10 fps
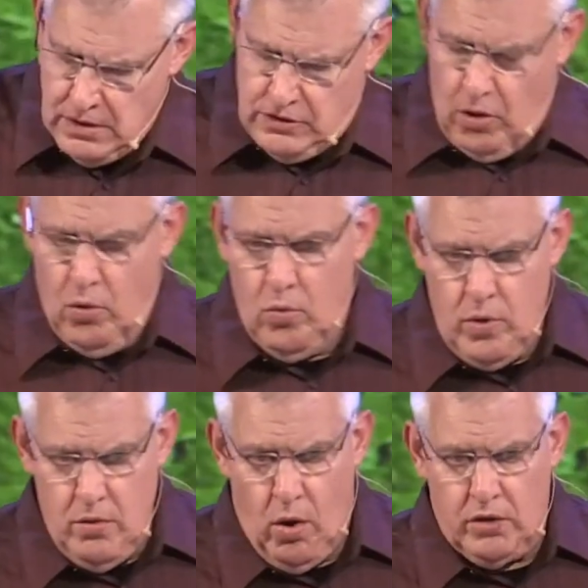So
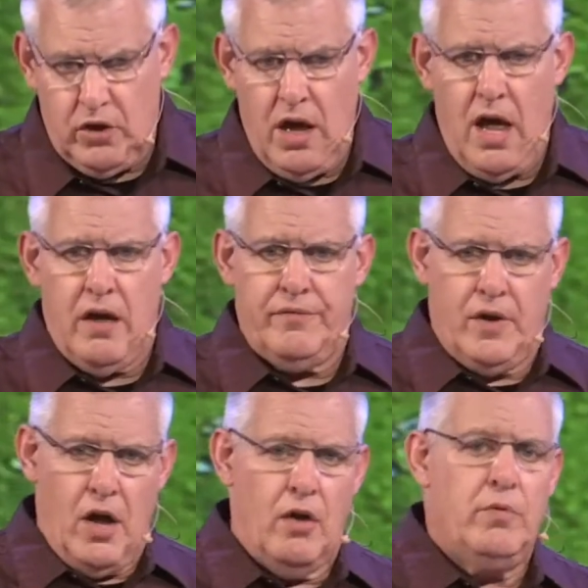we want to have
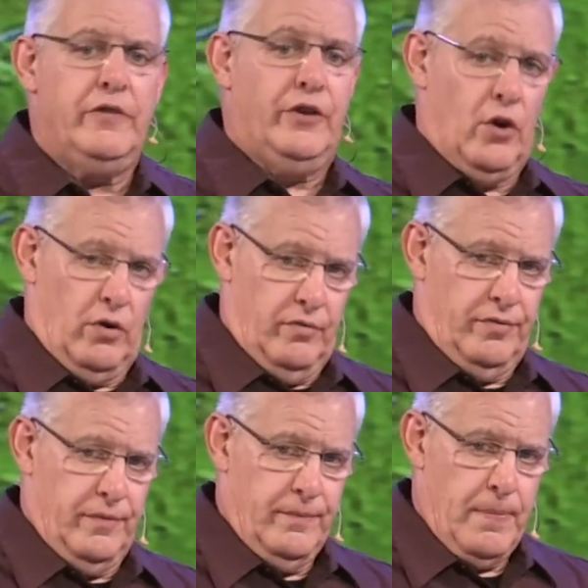a
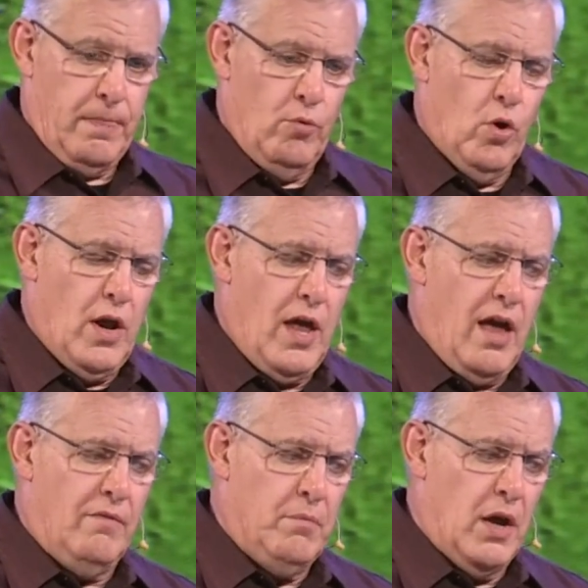reserve. We want to
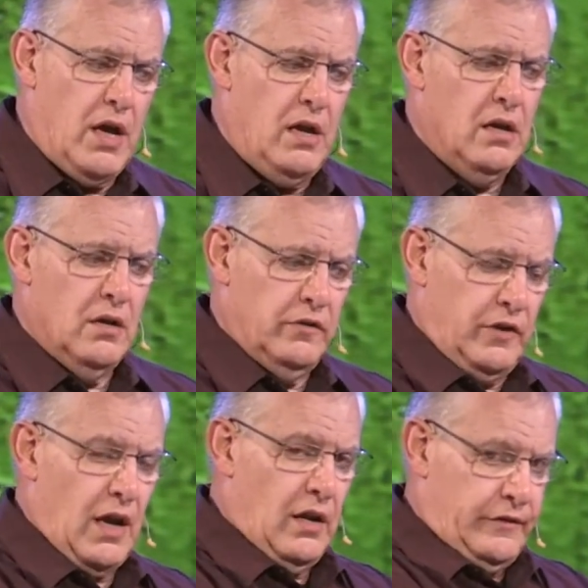have money
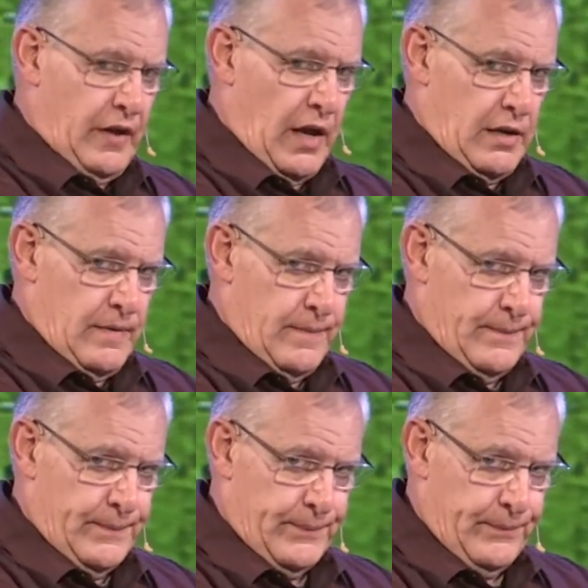set aside.
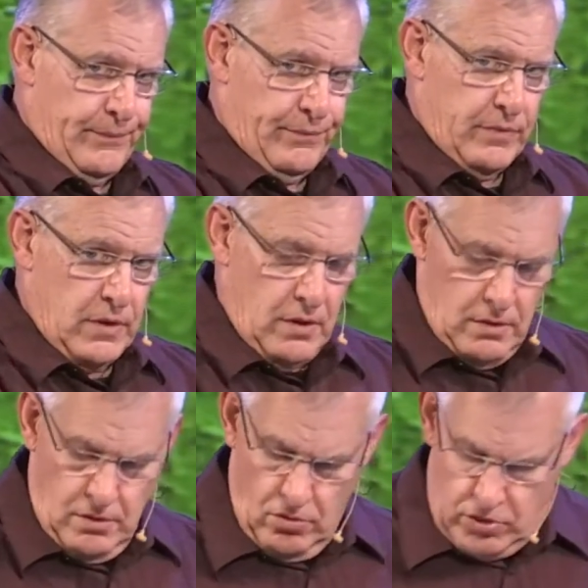
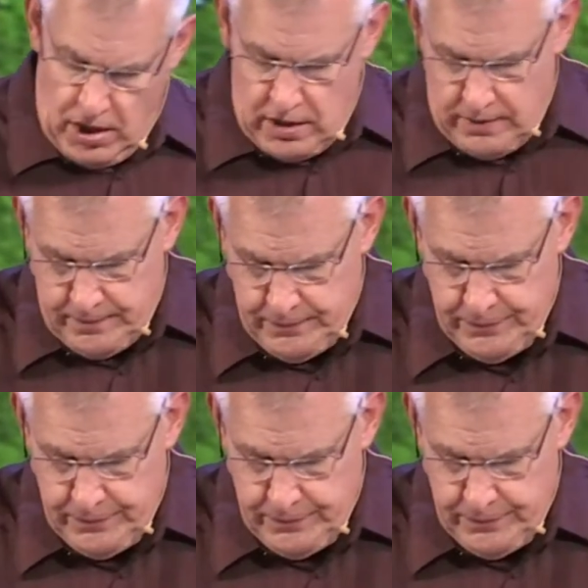Okay?